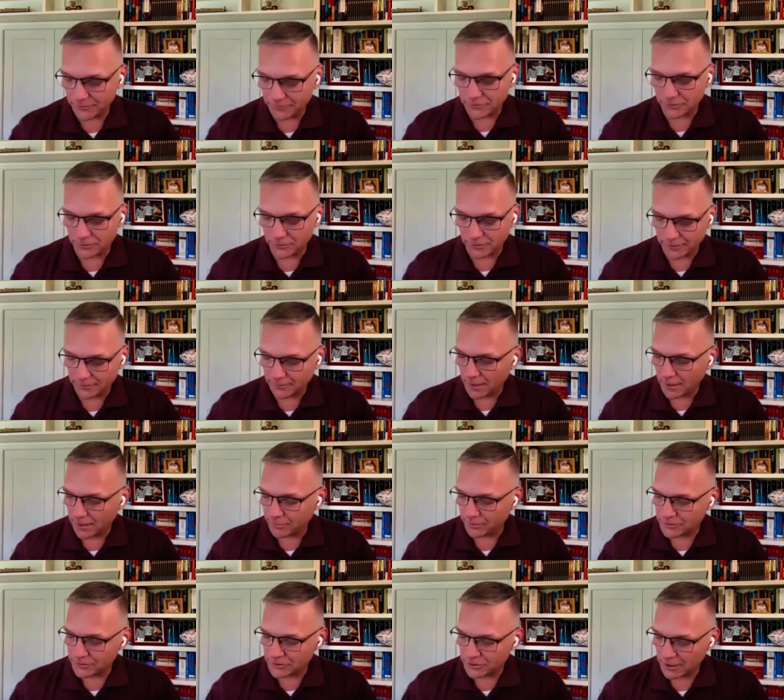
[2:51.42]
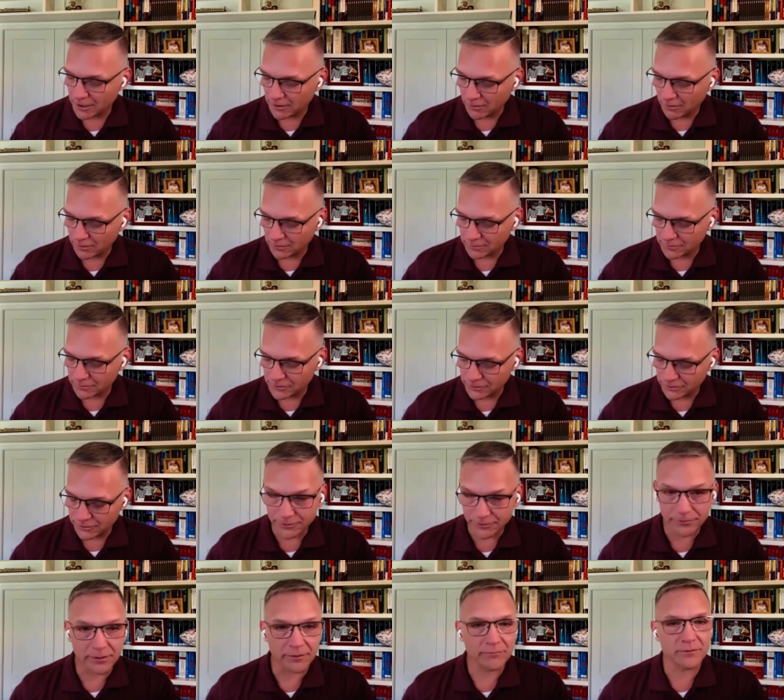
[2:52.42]
Julie. I appreciate all that you
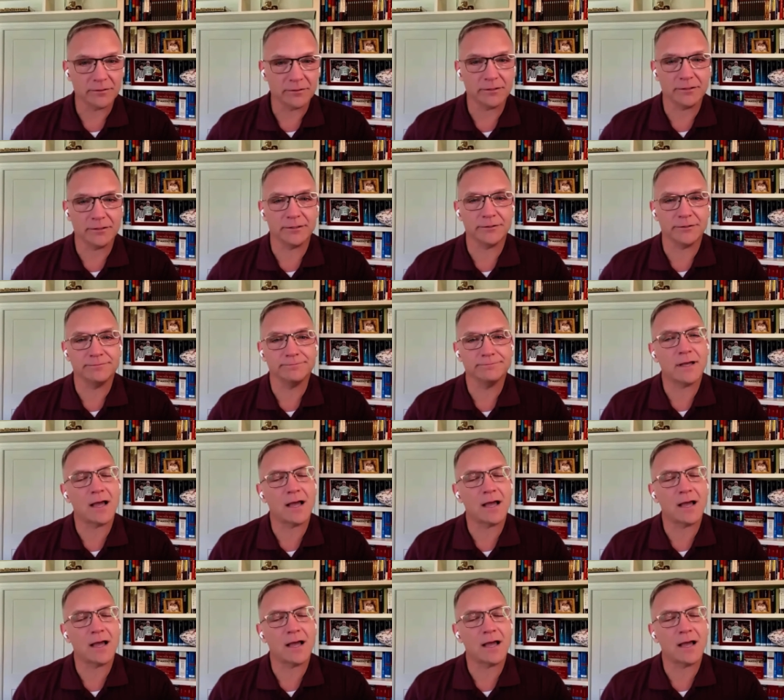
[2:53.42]
do. I really do.